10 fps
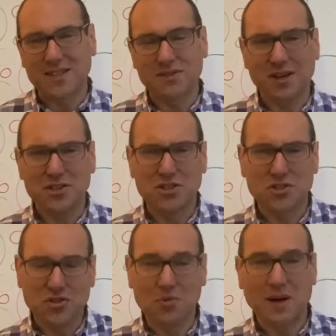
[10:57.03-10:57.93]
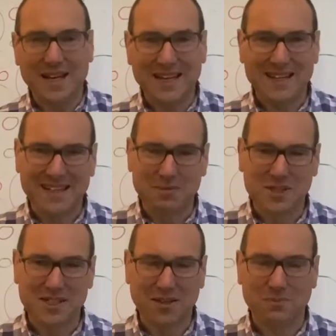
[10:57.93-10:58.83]
there are just so many
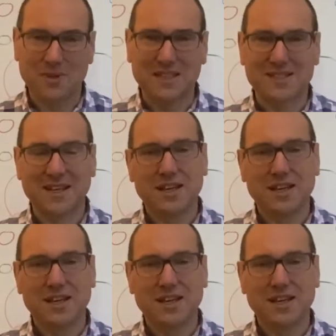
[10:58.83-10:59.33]
limited companies.